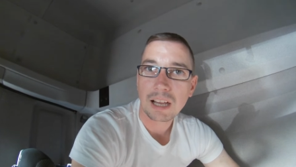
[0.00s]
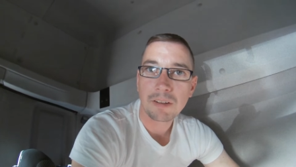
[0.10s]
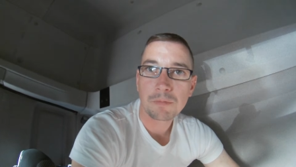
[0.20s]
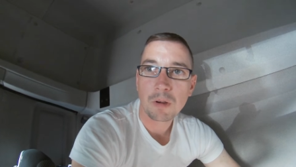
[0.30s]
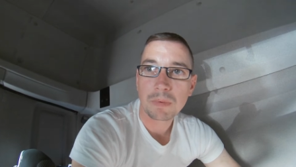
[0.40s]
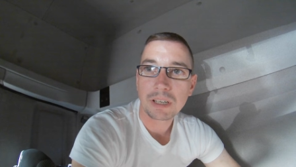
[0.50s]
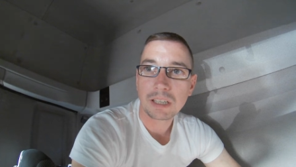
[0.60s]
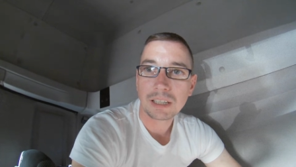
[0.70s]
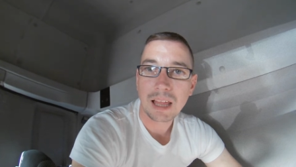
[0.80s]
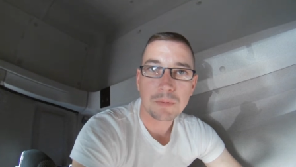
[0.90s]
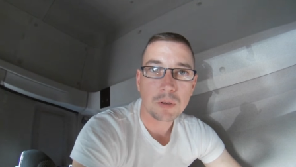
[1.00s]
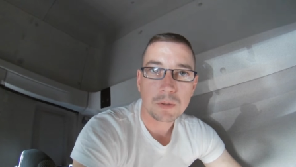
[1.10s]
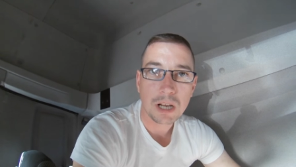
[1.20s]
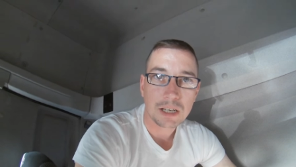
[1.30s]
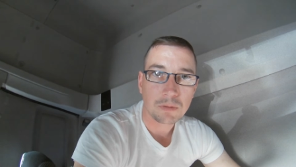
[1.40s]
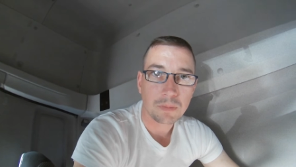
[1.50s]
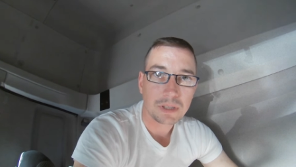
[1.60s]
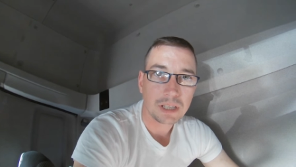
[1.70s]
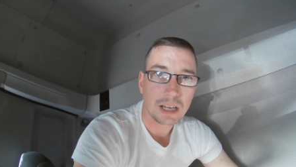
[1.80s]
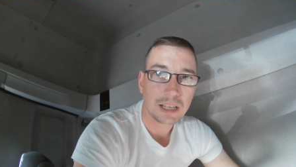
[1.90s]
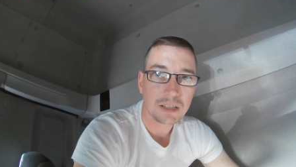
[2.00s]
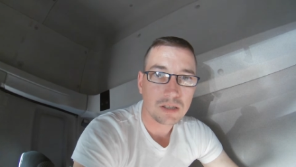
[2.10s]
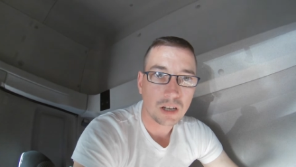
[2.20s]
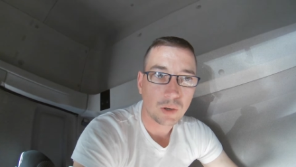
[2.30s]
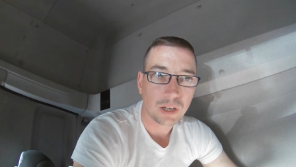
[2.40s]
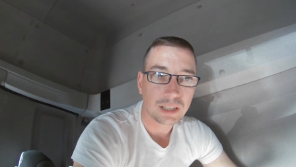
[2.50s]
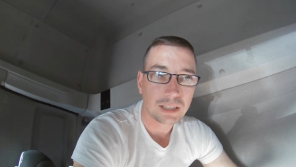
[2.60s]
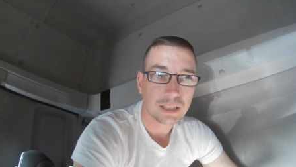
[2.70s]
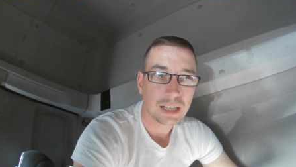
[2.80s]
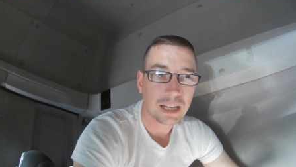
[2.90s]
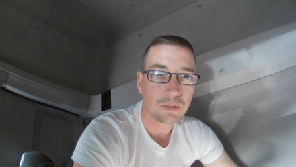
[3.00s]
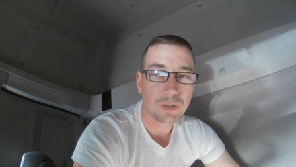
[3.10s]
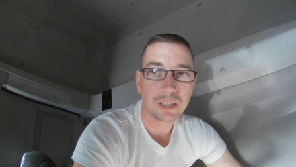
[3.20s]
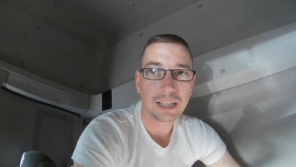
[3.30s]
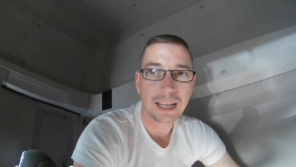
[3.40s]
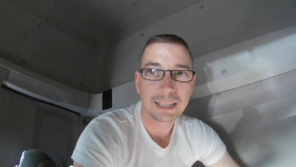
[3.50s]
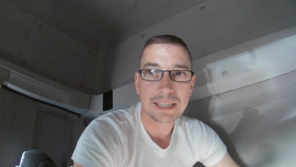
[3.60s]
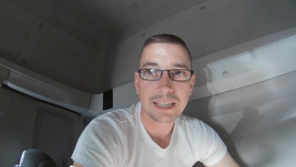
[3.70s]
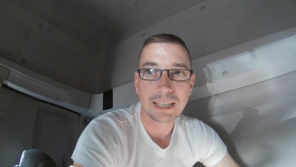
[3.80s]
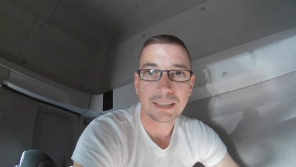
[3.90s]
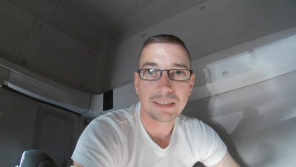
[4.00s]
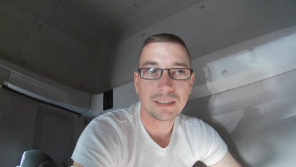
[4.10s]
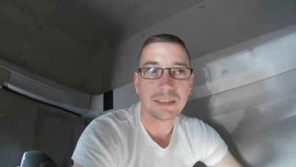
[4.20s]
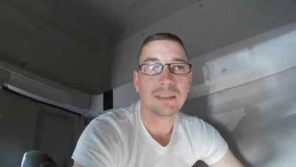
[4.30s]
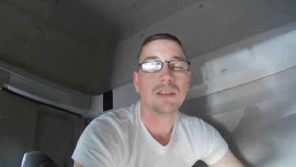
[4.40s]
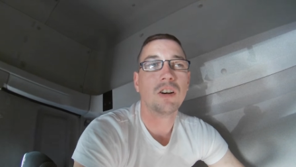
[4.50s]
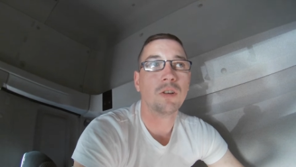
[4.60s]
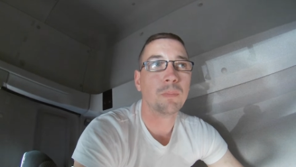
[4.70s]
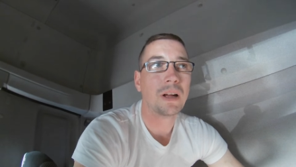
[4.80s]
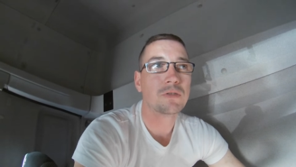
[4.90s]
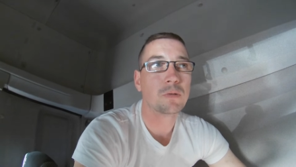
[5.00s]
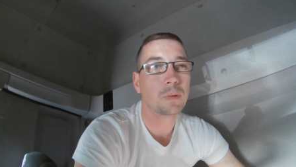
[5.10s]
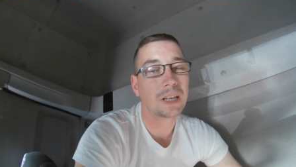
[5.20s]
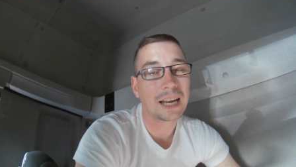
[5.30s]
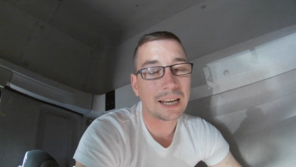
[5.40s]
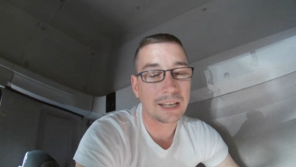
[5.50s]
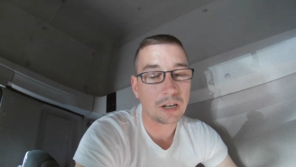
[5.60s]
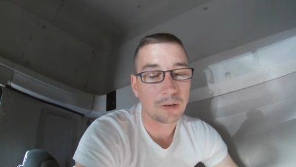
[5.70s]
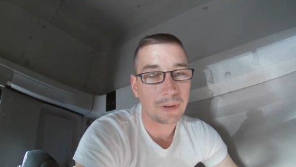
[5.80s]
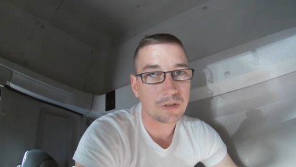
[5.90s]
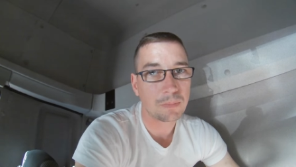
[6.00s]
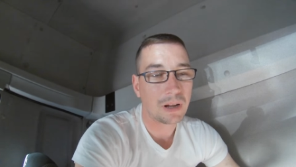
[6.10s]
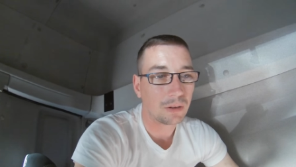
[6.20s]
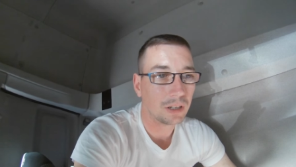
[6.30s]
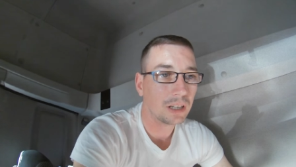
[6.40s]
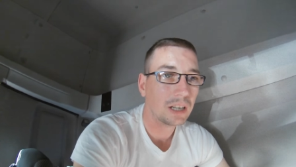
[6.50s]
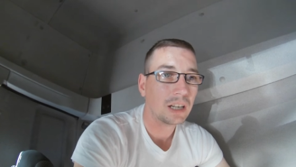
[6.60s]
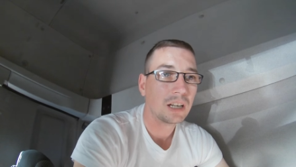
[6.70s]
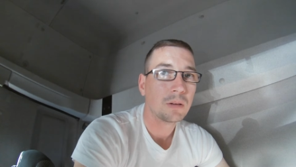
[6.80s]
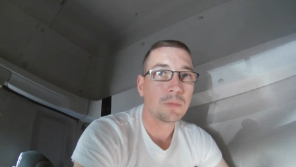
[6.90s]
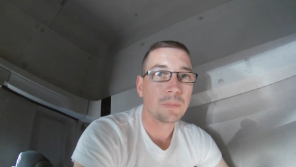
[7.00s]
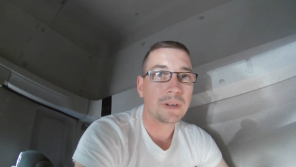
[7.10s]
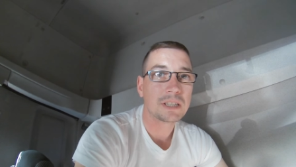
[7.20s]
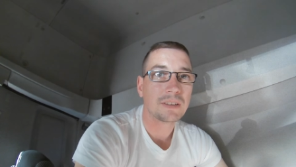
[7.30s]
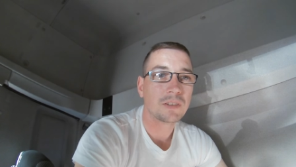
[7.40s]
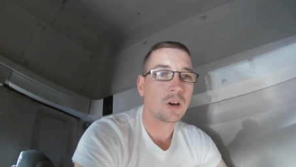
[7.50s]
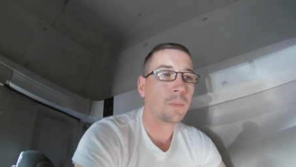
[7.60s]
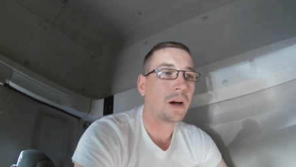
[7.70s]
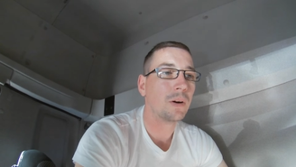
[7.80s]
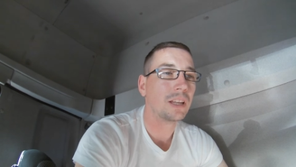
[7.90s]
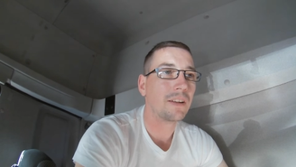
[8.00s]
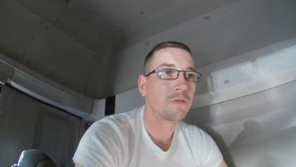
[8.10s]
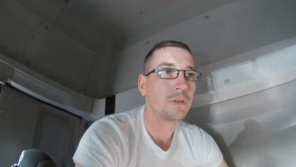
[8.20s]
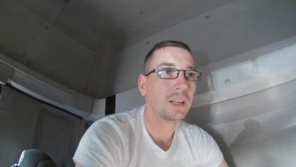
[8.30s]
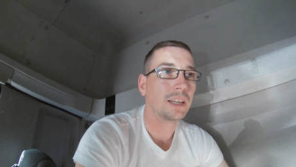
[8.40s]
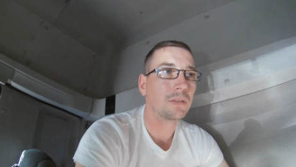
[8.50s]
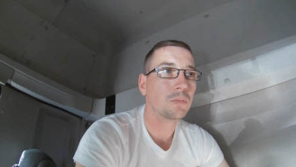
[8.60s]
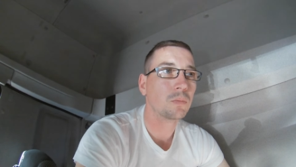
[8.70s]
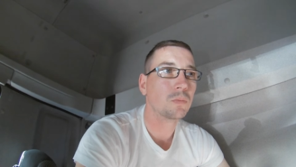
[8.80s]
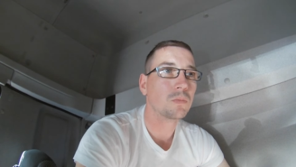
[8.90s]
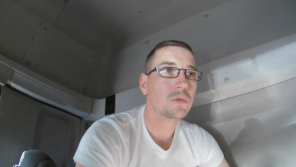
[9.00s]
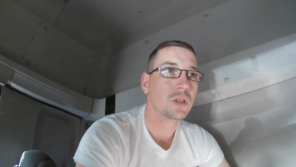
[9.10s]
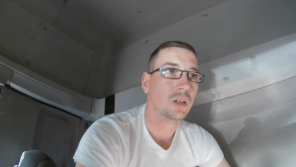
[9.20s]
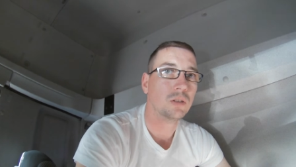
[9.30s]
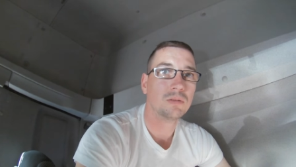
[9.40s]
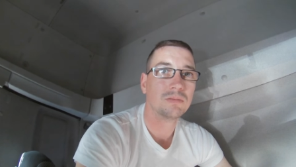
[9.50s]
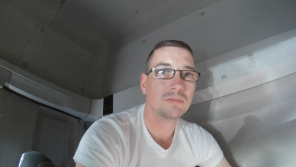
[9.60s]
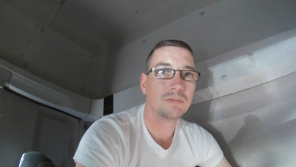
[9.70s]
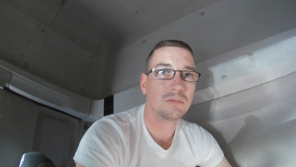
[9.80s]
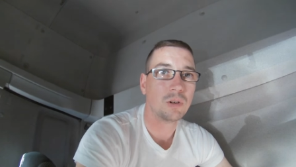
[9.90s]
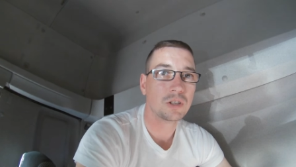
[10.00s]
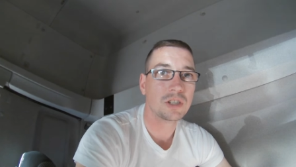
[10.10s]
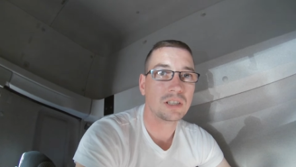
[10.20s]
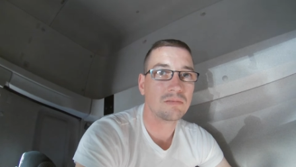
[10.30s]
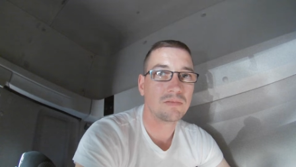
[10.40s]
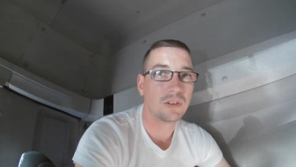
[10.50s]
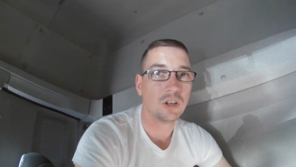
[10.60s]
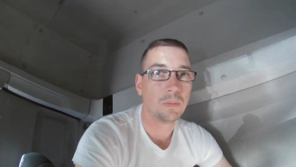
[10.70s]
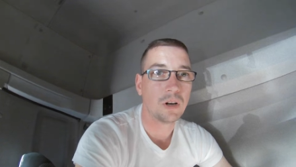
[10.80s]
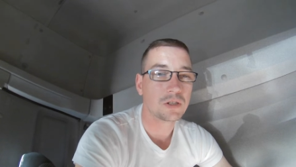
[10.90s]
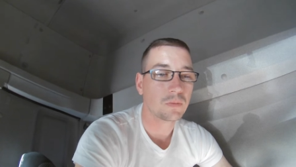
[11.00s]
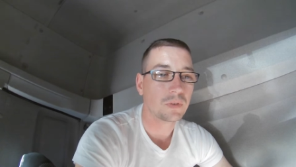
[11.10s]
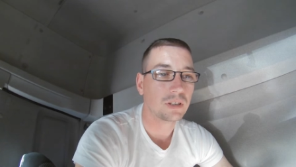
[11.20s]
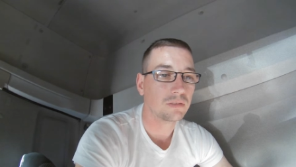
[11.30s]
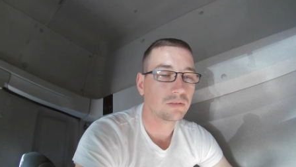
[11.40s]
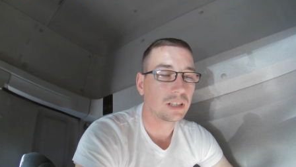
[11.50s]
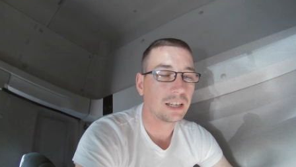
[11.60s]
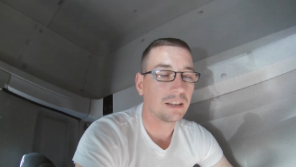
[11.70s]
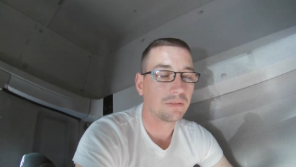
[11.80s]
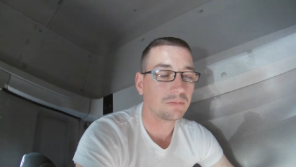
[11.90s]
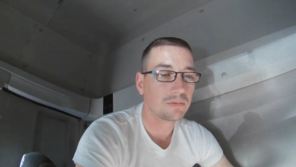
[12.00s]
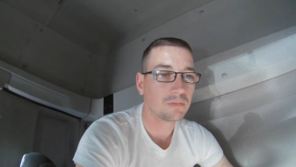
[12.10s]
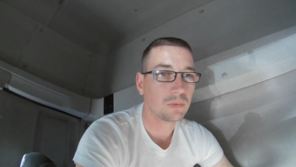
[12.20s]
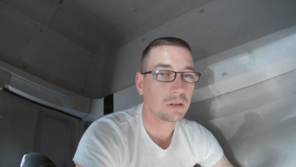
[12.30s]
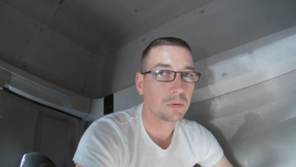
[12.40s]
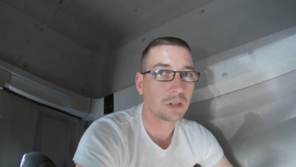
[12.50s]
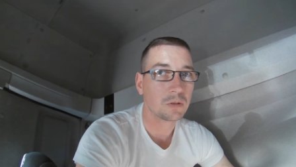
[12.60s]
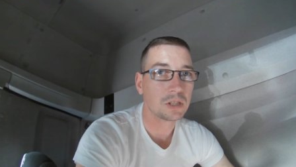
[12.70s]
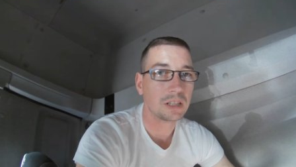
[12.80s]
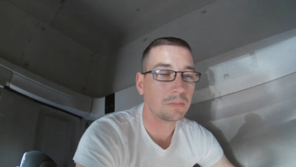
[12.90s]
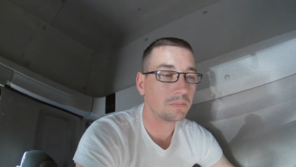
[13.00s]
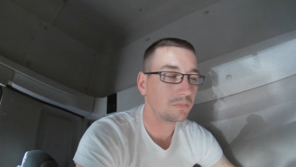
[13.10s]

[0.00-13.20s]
haven't got my laptop charger with me today, so I can't really edit it on battery. Well, I can edit it on battery power, but it means I'll have no power left really to watch a film or something later when I go to sleep.